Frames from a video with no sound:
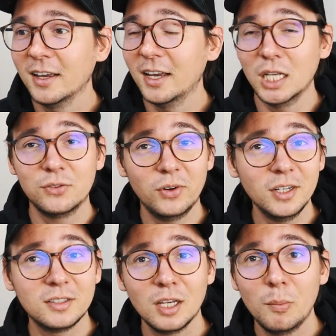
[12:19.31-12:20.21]
It's
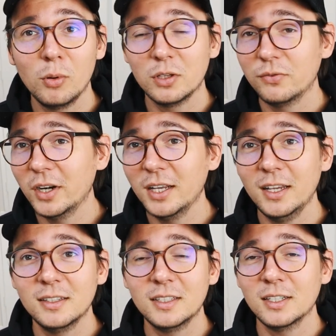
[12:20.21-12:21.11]
very simple, it's very
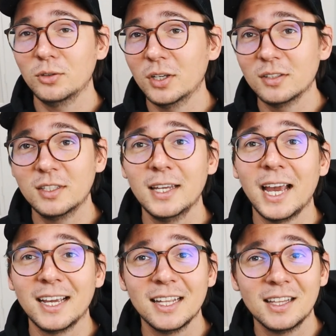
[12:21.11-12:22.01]
easy. As you can see,
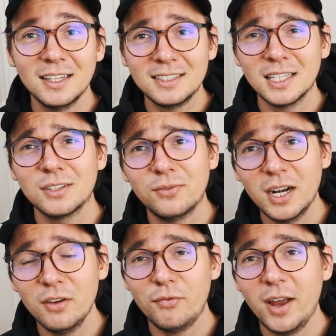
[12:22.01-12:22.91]
I got the listings
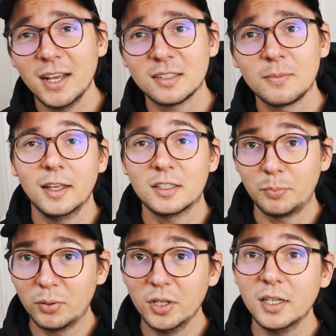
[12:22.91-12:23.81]
very fast. It's a
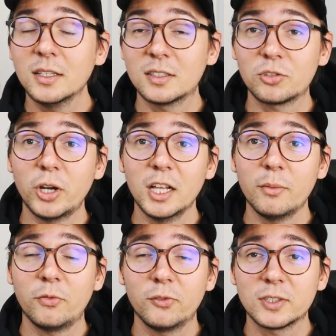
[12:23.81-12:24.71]
pretty straight
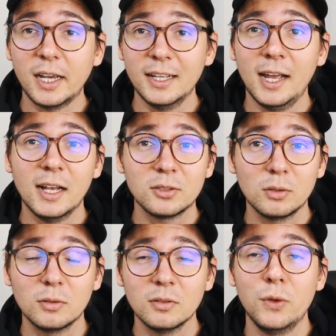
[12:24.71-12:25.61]
up side
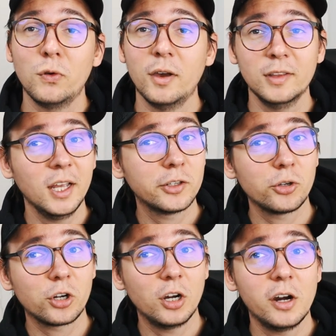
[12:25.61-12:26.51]
hustle. If you have an
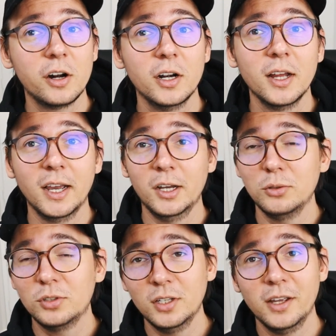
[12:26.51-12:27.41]
extra car and
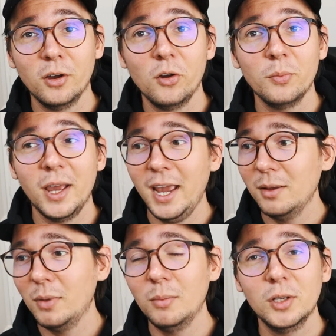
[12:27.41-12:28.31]
you sit at home,
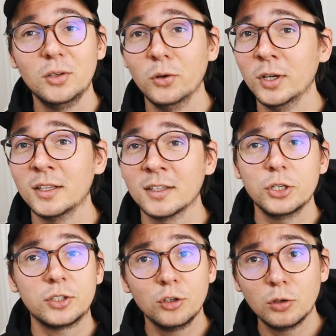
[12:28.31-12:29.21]
hey, maybe do it. You
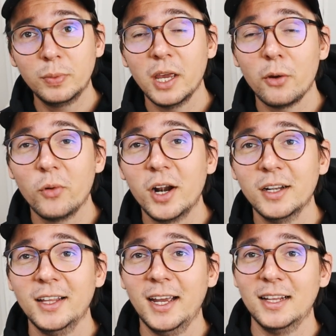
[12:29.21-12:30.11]
just need to be
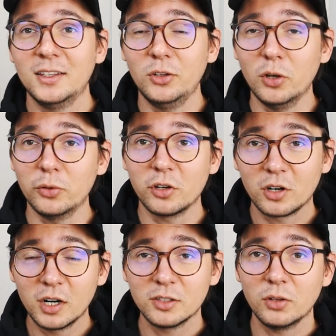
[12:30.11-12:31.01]
aware that, you know, your
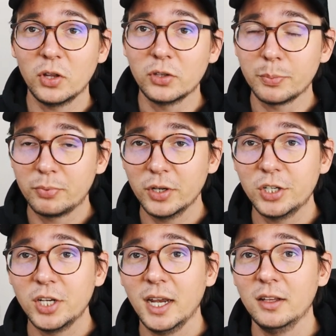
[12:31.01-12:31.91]
car is gonna
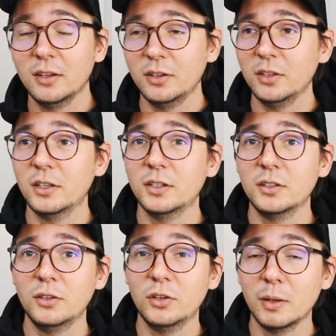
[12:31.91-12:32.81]
depreciate it. Either
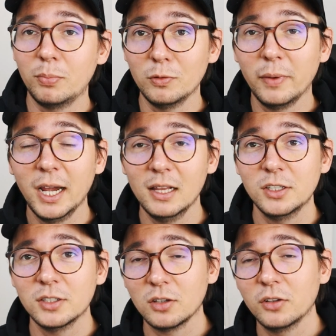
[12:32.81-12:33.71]
you're gonna put
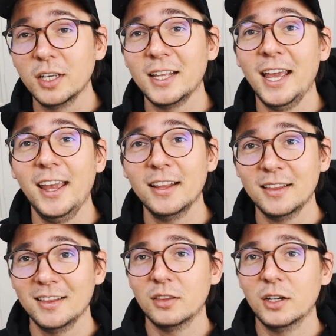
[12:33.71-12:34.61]
mileages on it,
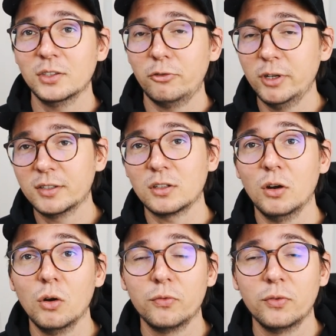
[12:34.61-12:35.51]
and there's a risk
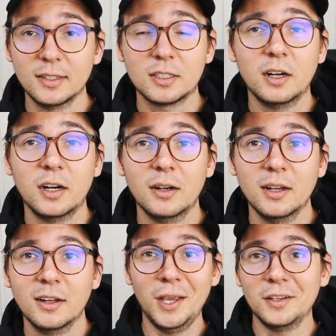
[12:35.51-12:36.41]
of this
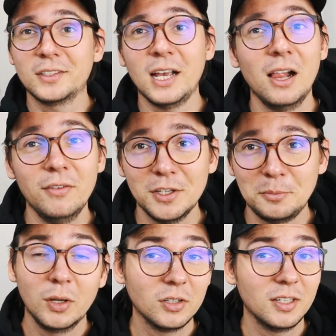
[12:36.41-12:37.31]
car being
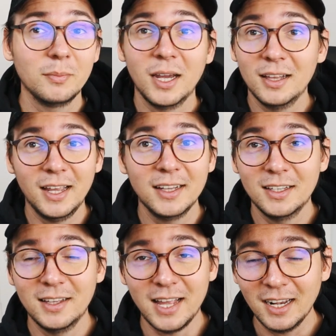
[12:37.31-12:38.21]
salvaged because it might land
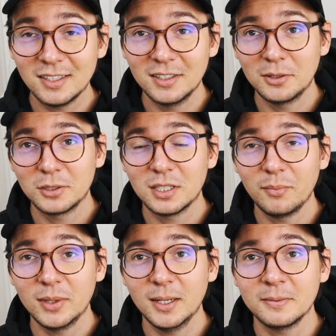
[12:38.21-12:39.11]
in an accident or
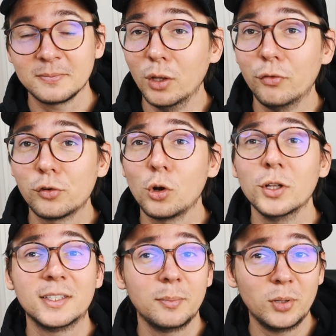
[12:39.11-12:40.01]
something. But overall,
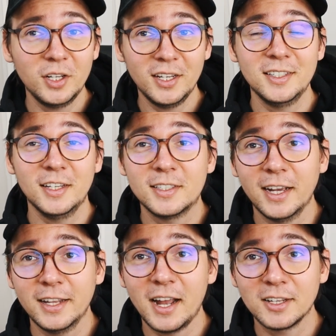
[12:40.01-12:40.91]
it's a pretty easy
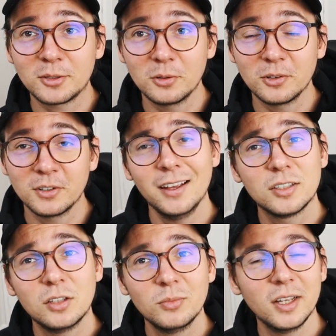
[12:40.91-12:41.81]
side hustle. I
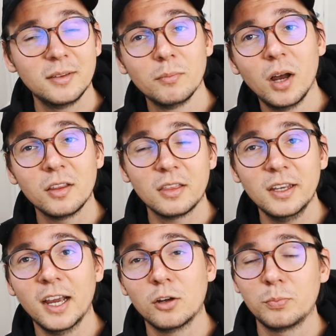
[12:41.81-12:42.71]
assume that
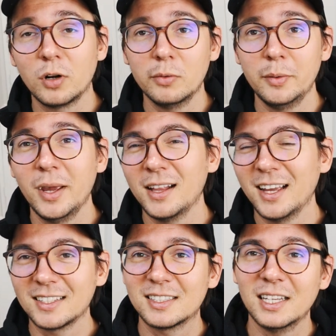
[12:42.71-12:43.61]
monthly I could probably make
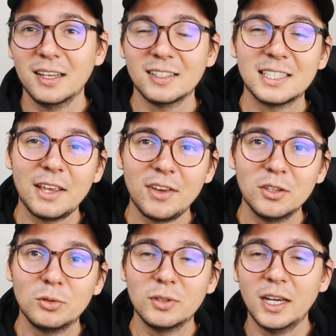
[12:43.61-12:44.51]
like
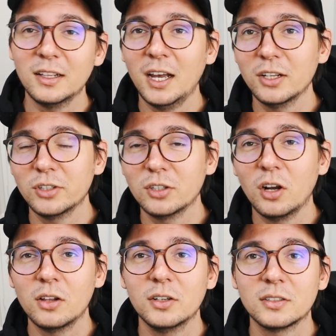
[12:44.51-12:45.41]
seven to nine hundred
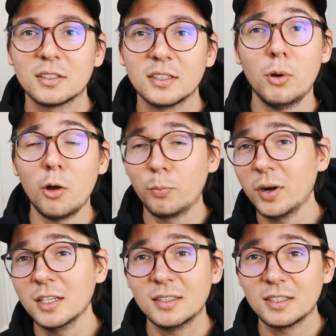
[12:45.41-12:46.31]
dollars. So I would
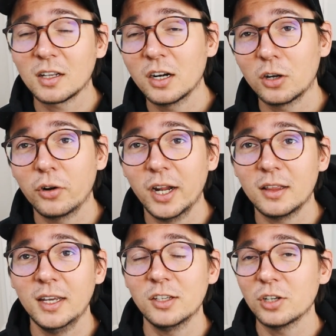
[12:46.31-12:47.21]
price this car
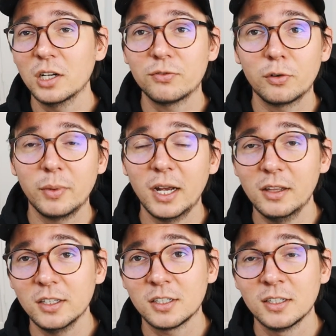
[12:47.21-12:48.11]
correctly and charge for
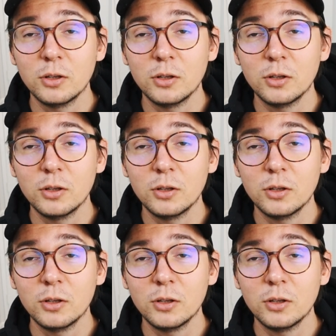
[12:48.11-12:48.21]
mileage.